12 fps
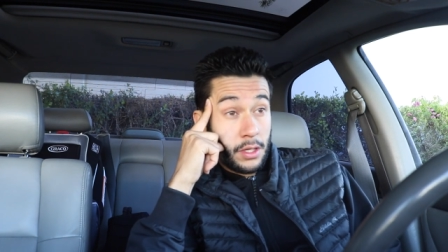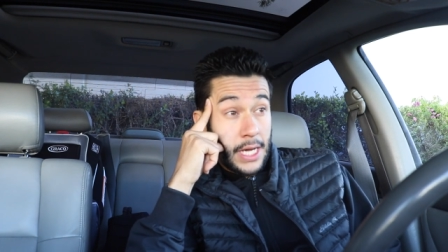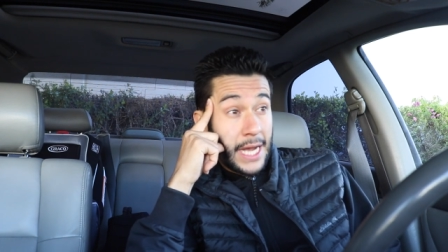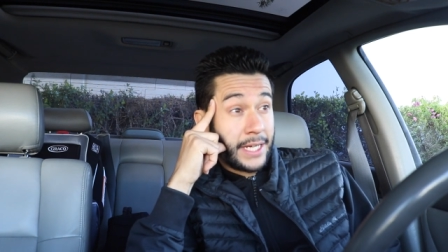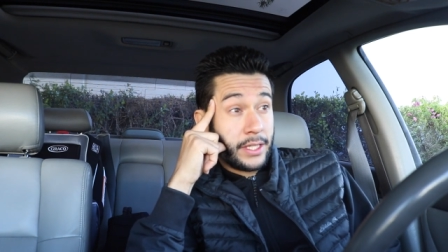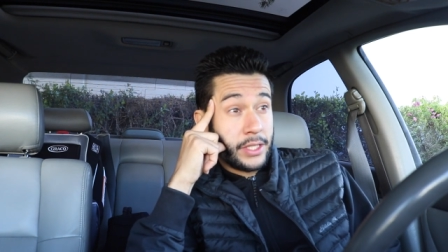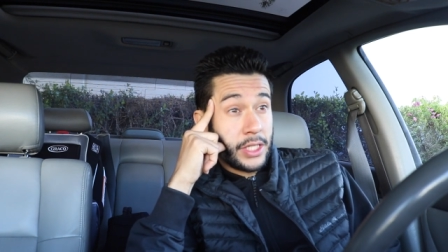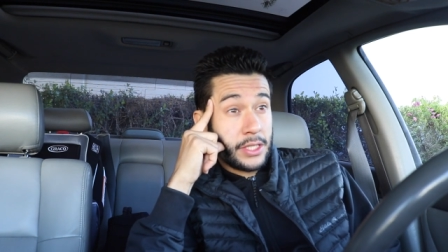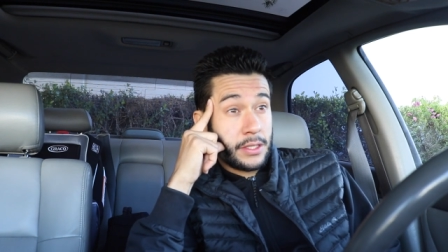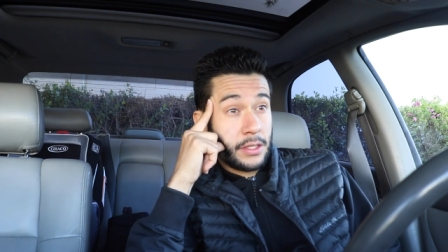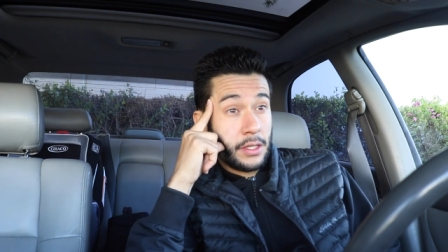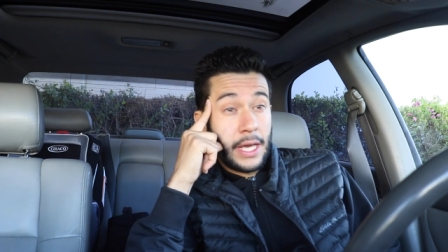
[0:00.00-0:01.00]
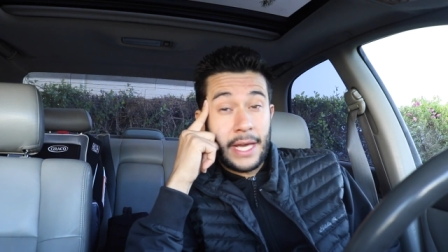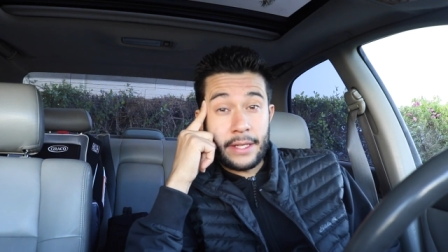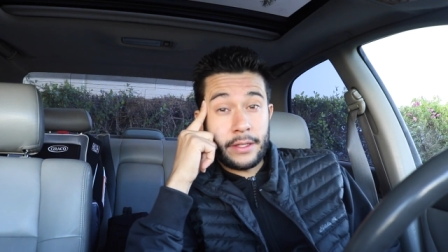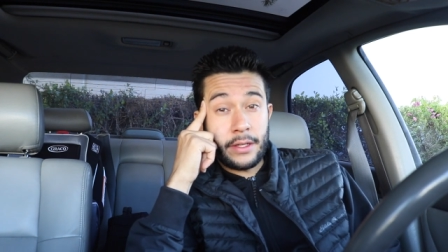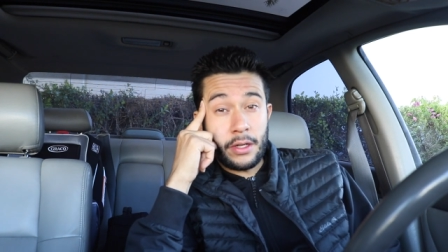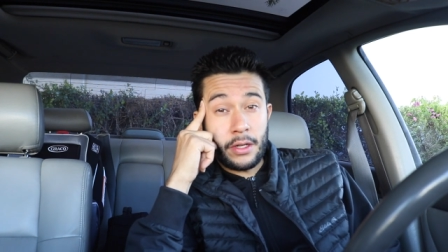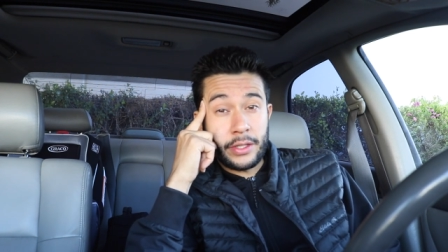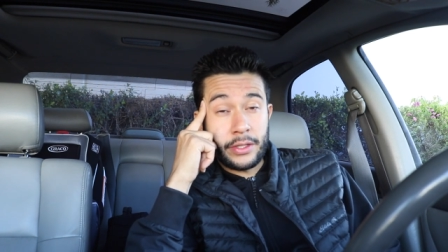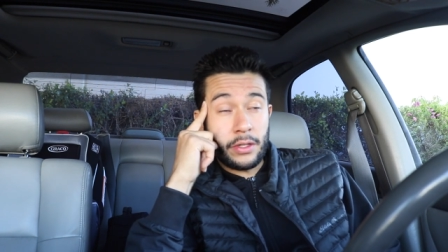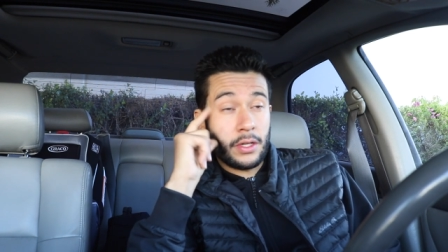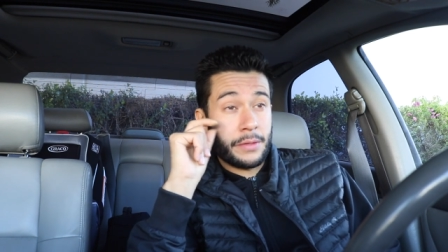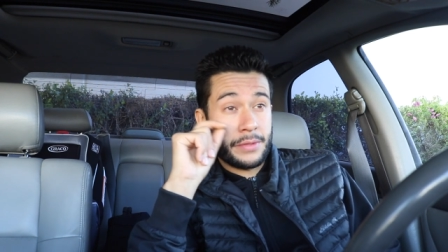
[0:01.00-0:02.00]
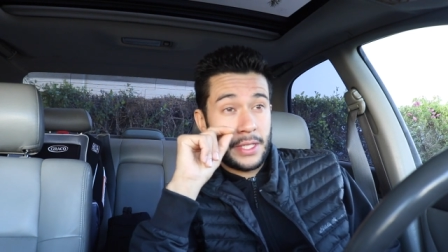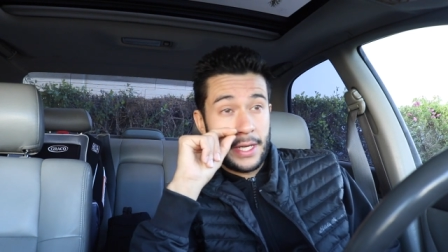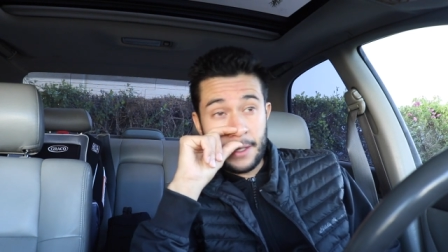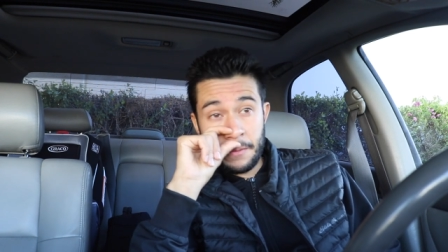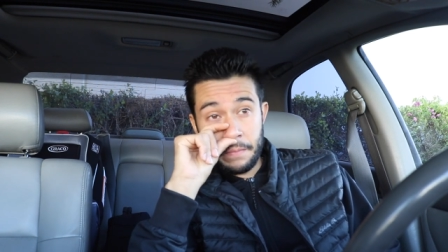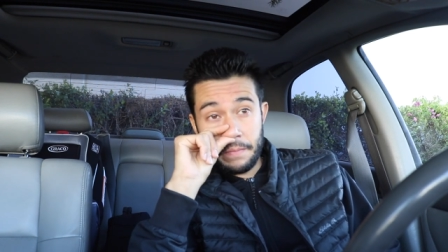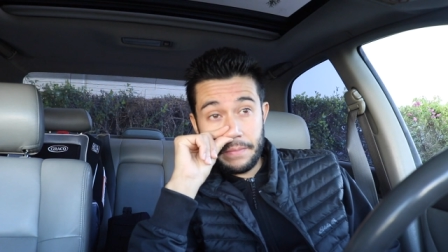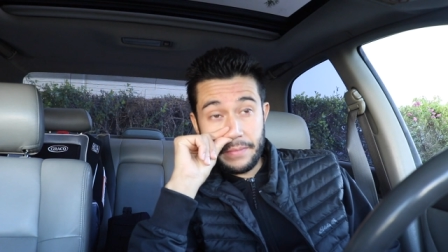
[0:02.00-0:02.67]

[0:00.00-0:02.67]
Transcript: I could just end it all. You know what I'm saying?